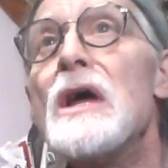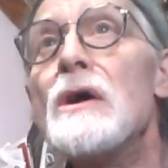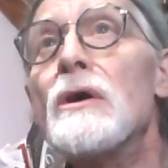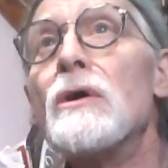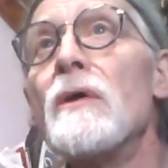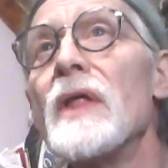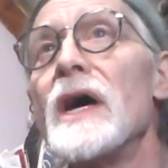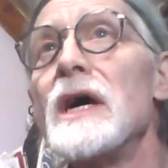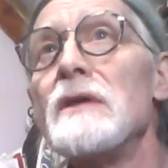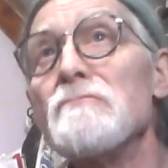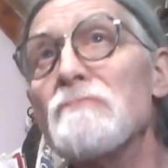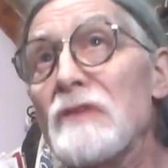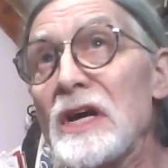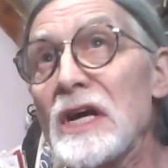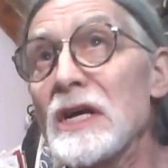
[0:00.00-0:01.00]
Oh, that
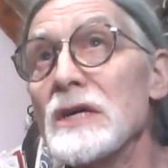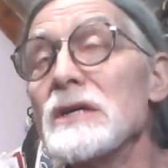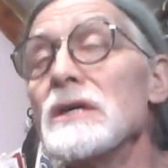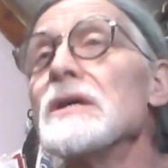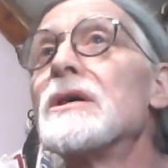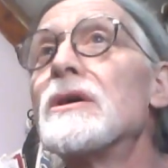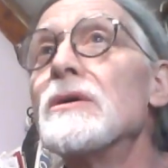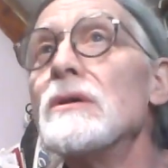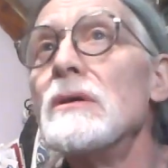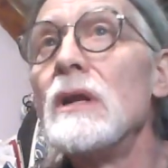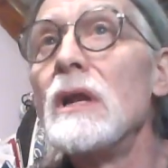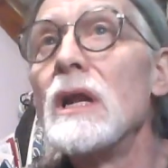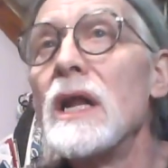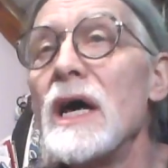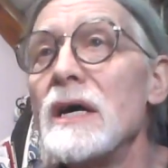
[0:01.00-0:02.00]

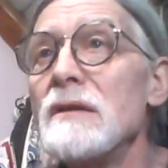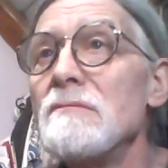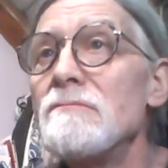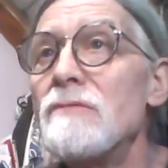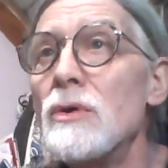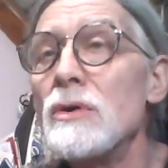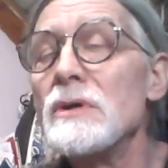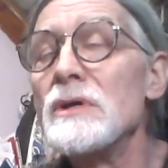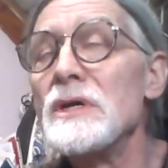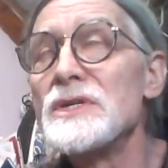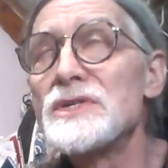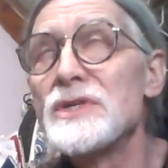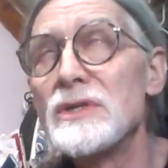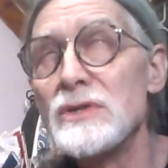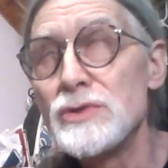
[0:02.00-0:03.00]
vehicle had
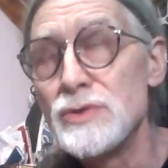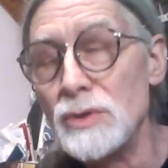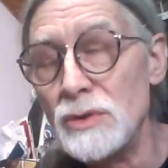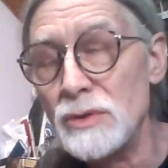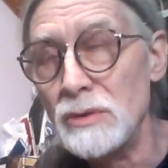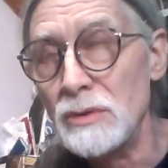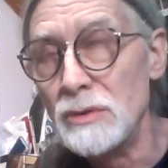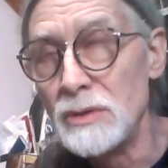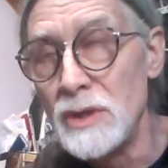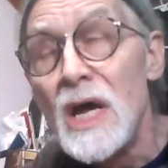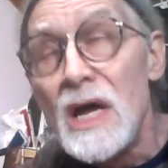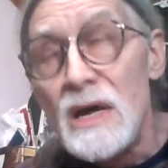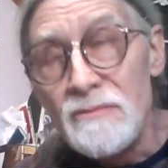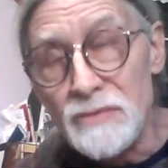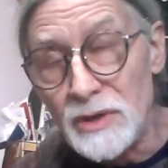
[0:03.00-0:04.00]
voice control
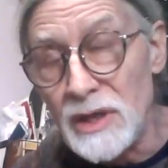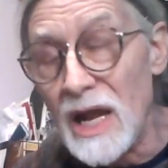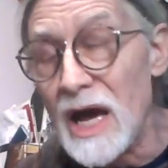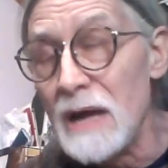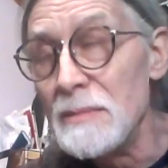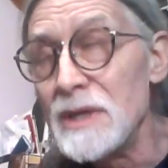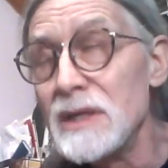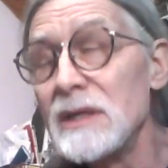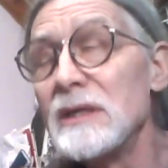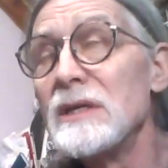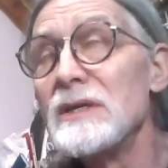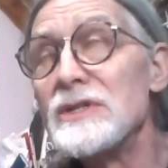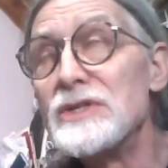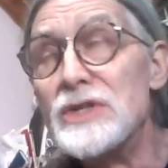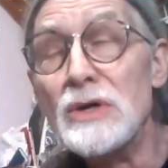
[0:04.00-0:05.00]
for
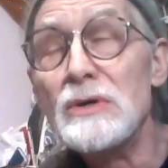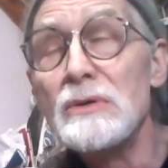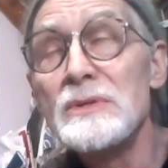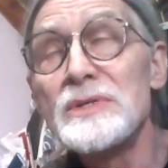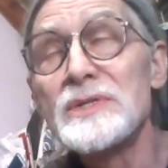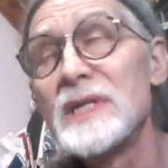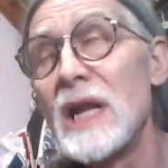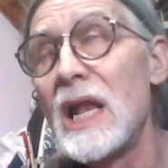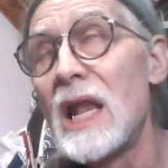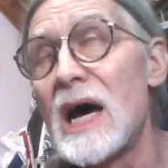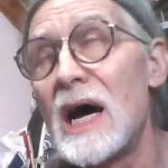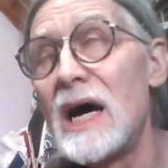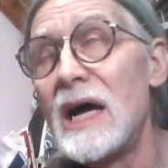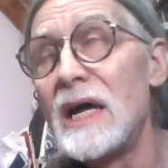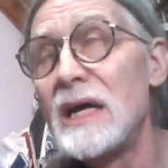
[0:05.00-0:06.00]
climate, tunes, and
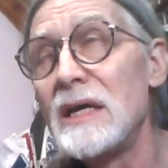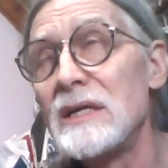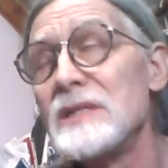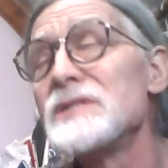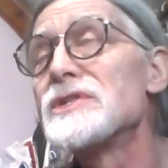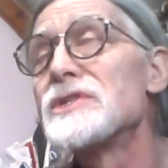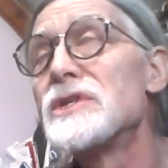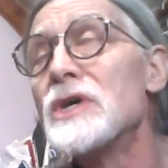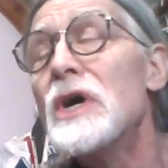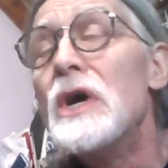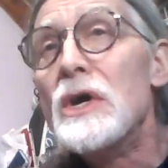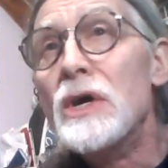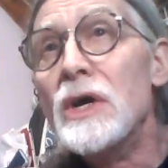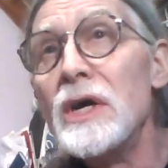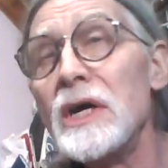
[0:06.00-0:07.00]
lights.
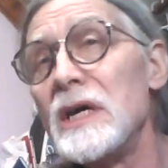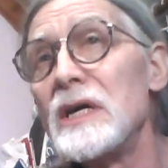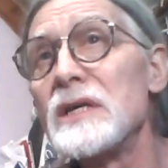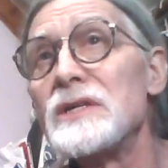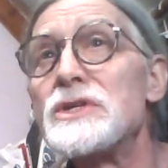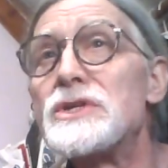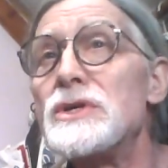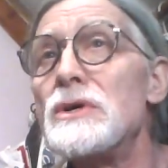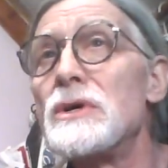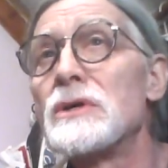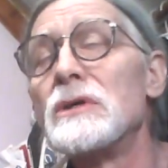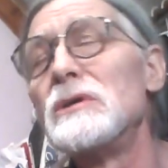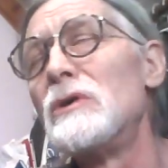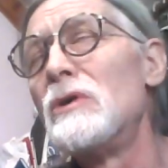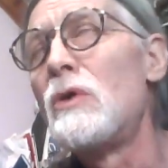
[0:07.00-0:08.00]
It took
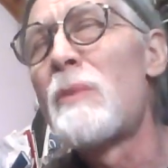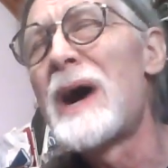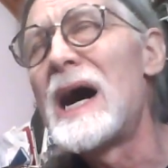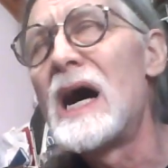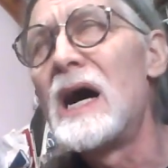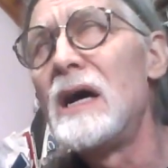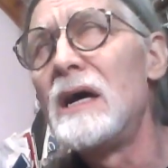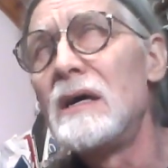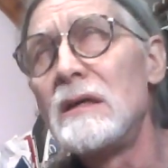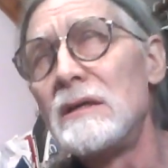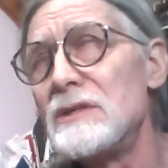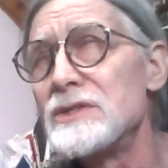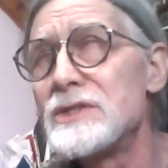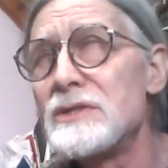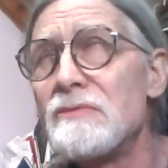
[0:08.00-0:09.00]
a while
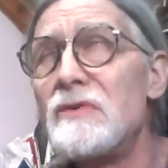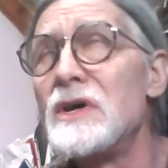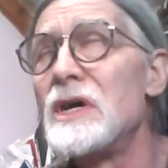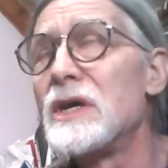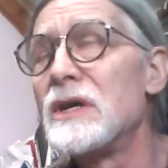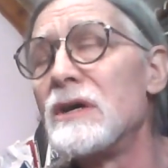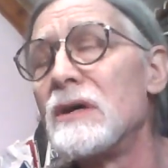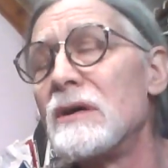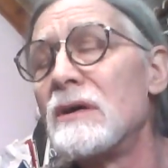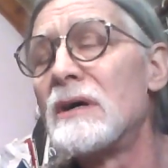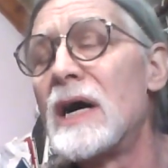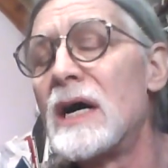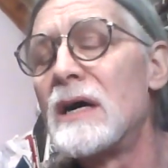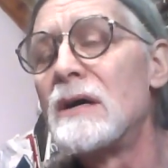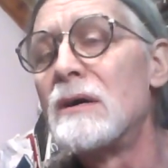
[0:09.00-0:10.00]
to figure
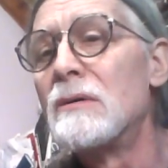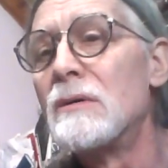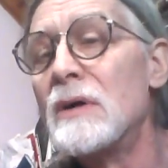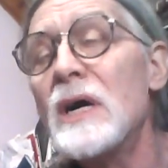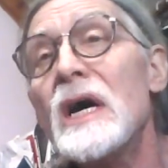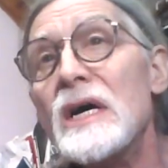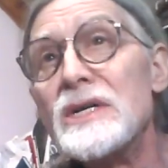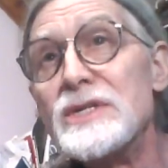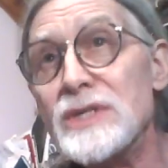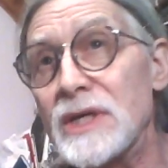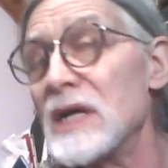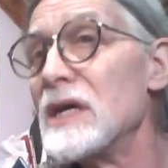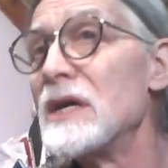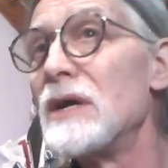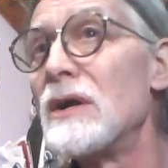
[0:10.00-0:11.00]
how to
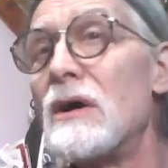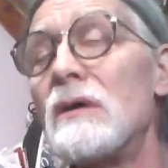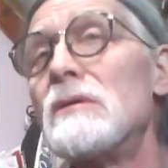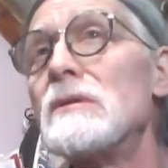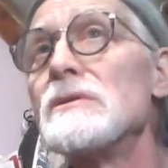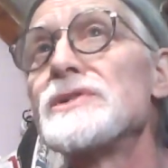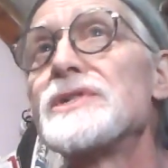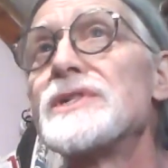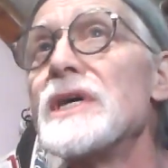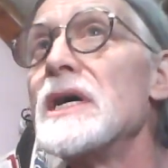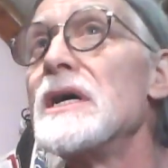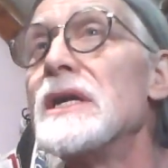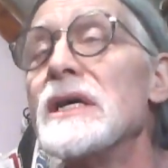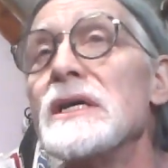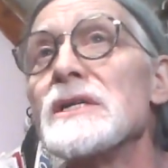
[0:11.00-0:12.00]
get all
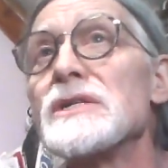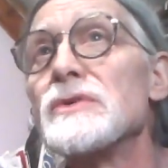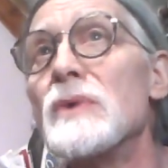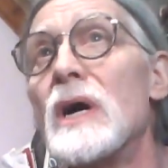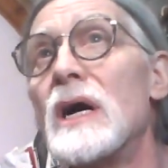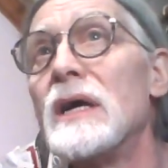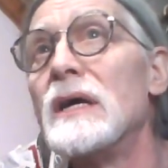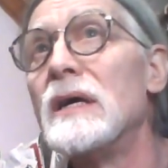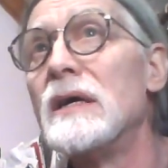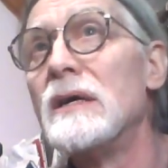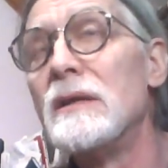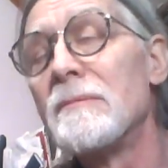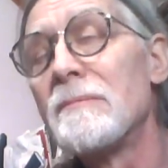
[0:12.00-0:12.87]
settings right.